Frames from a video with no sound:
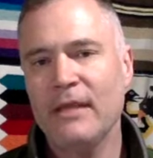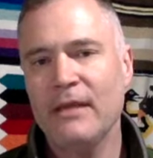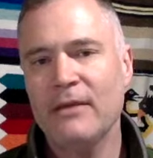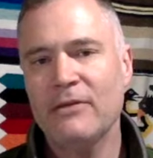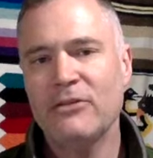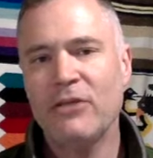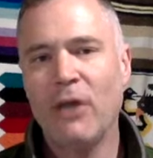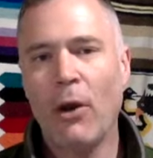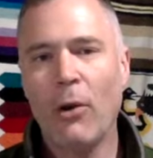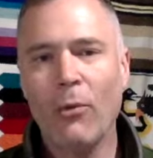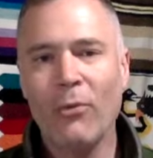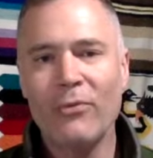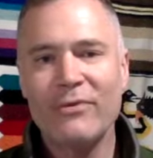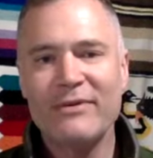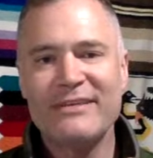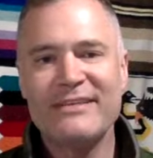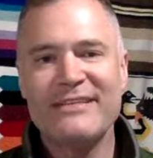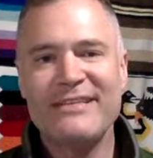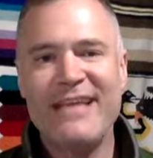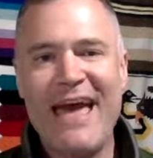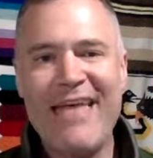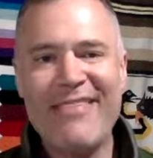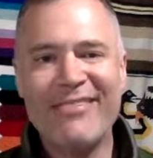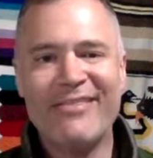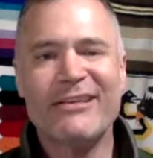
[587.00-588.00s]
So
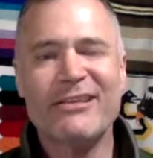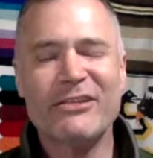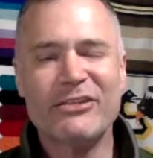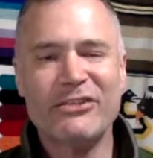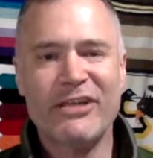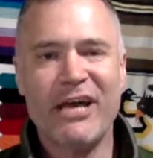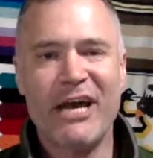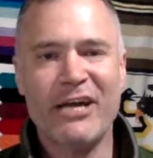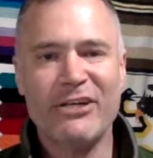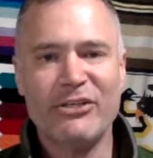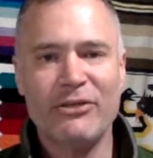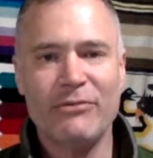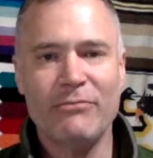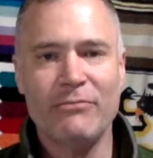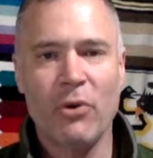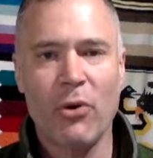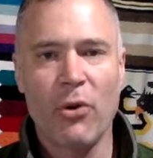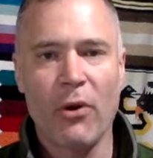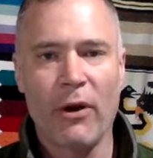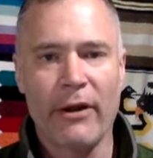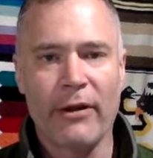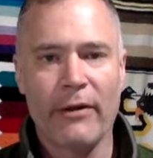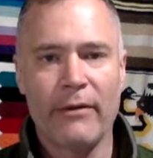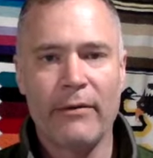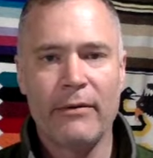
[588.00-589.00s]
10th discussion
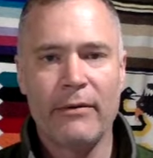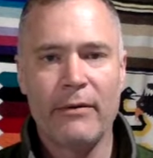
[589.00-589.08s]
board.